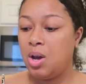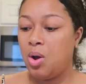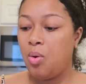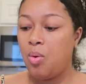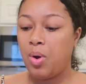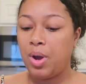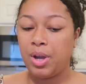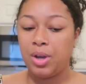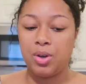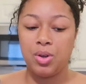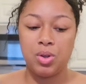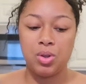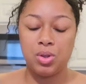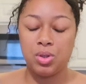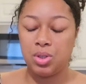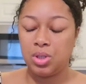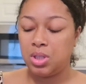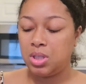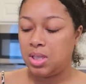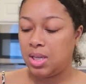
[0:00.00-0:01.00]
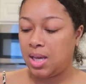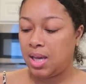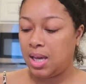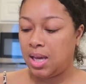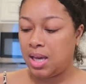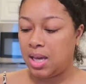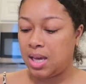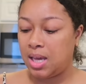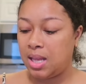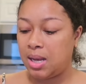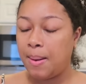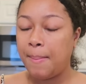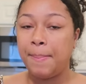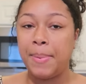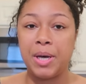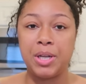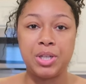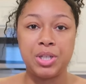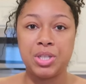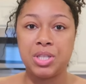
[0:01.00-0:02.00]
oils, and
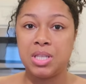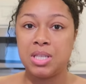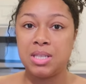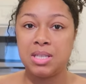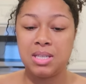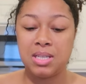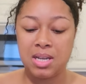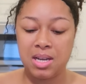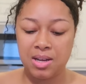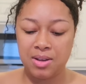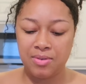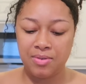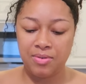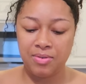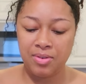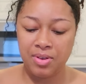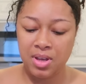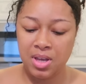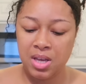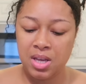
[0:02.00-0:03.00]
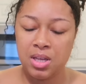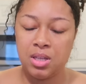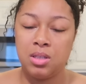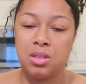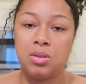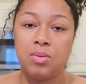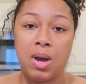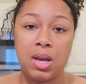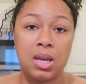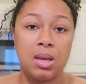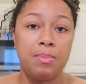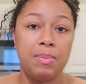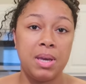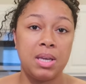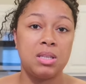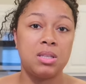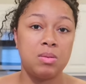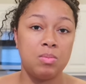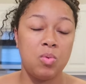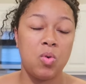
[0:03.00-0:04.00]
butters and stuff so I can
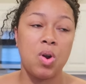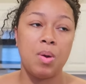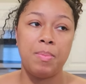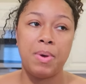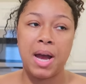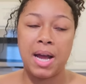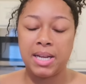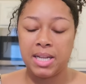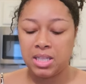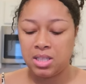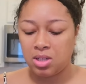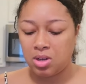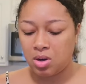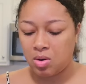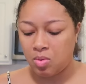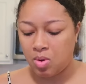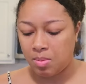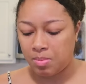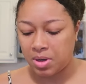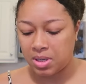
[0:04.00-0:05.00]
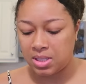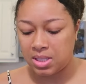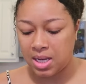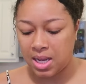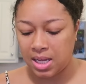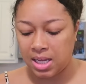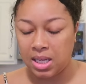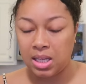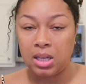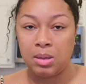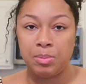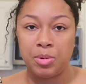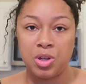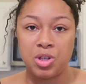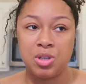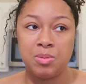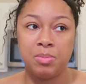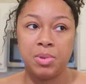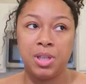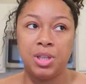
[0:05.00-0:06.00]
make some more. But I need to go to Walmart today and get an
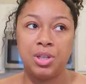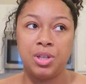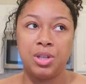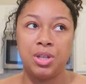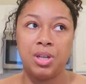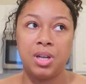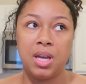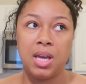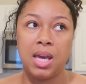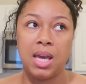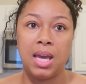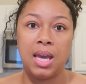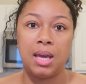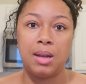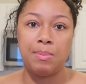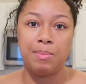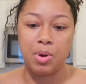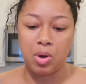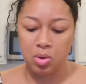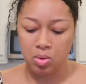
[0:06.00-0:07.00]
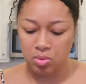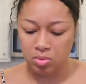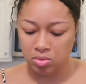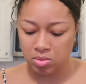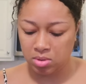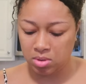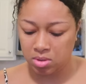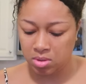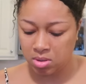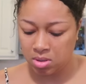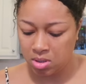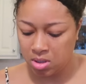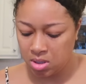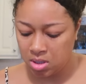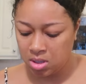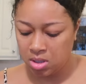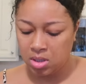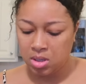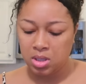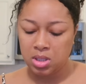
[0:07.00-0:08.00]
immersion blender and bowls.
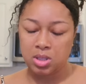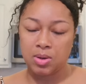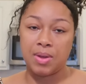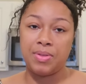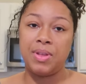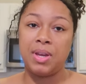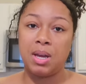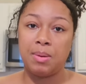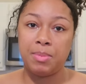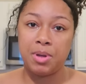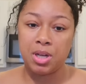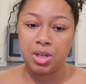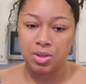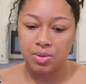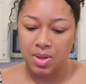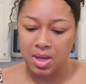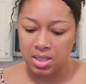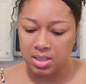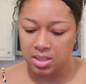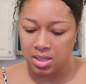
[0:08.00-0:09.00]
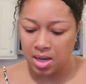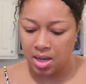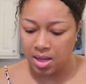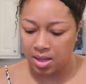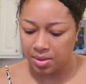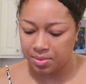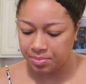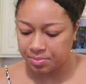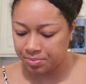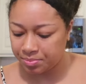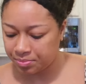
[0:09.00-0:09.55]
So I think I'm going to do that today.